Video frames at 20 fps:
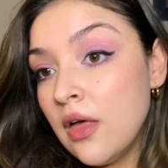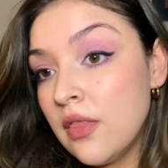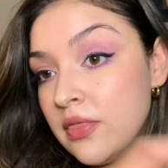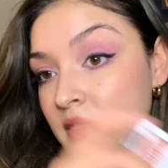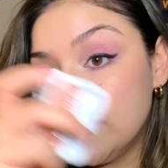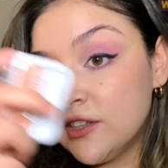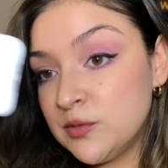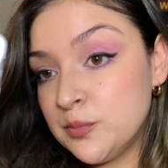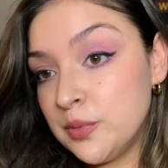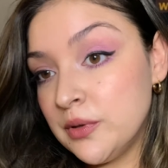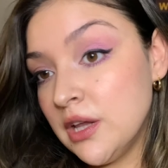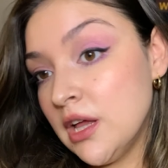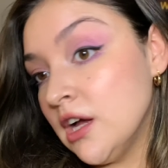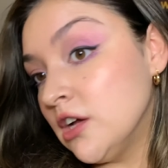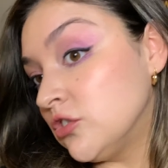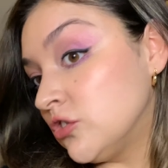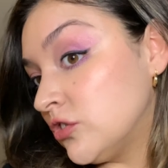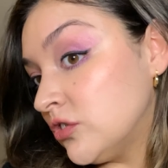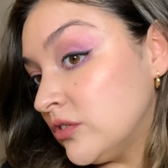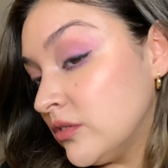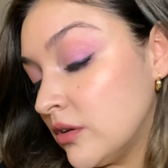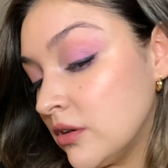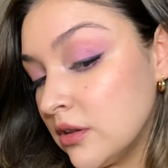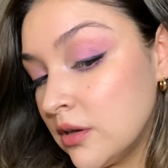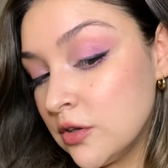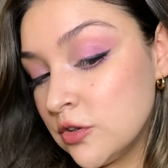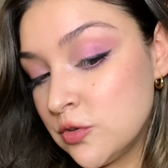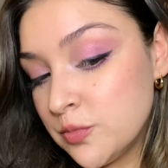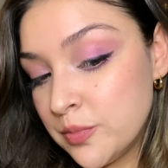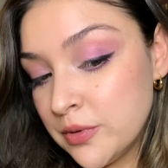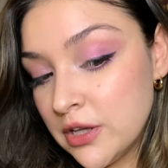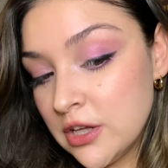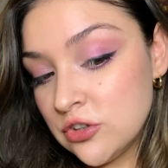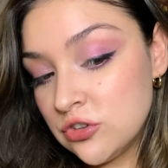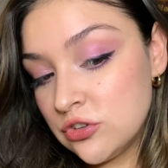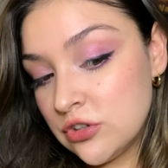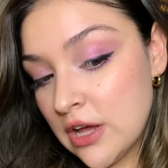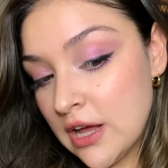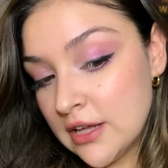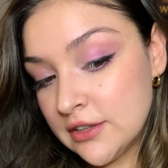This blush
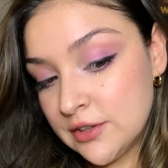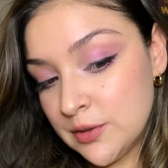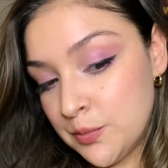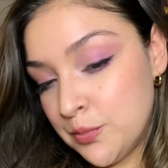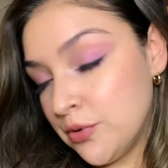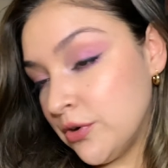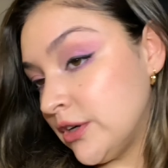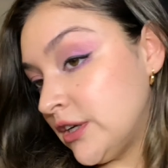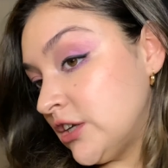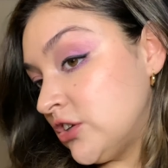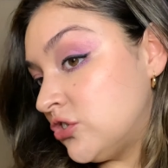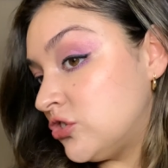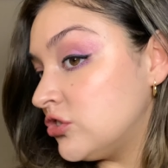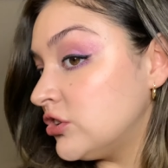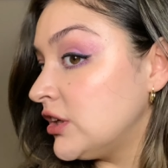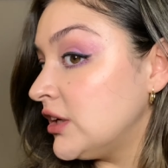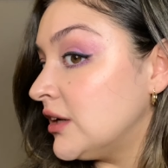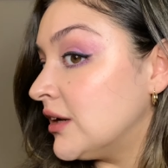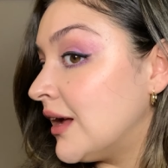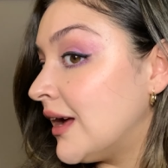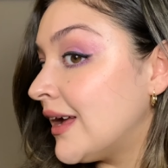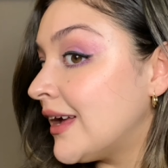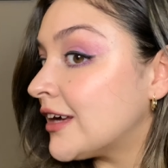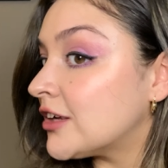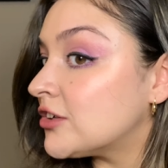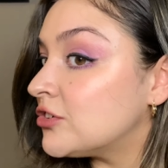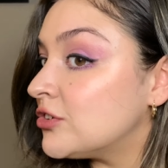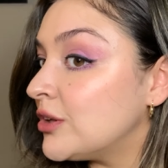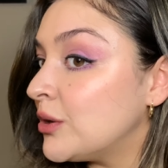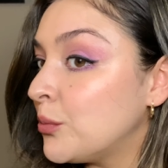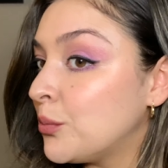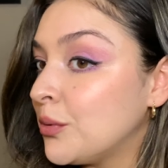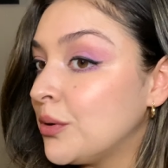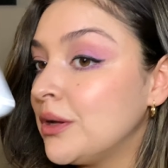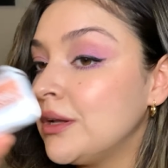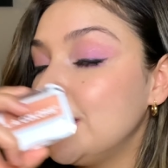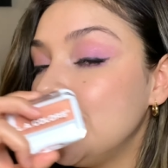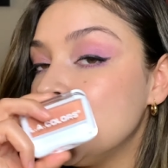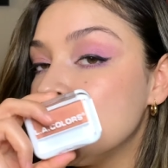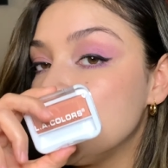has a pretty sheen. I actually
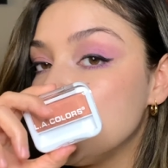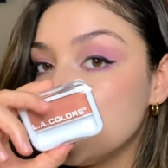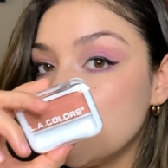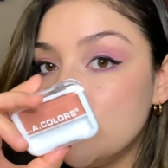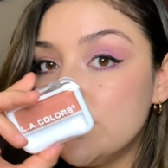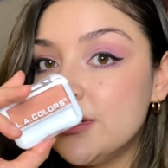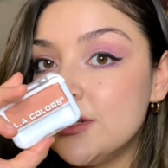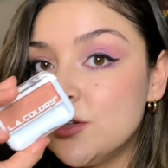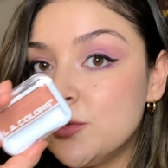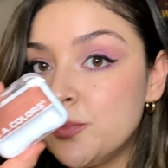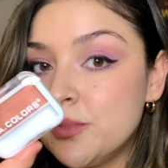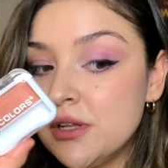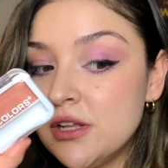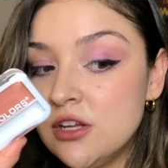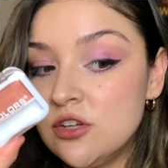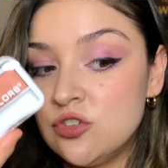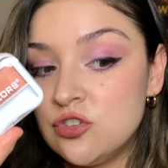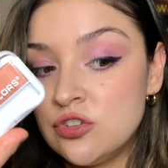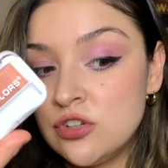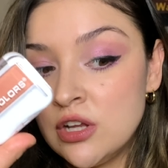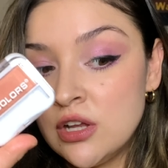really enjoyed this blush.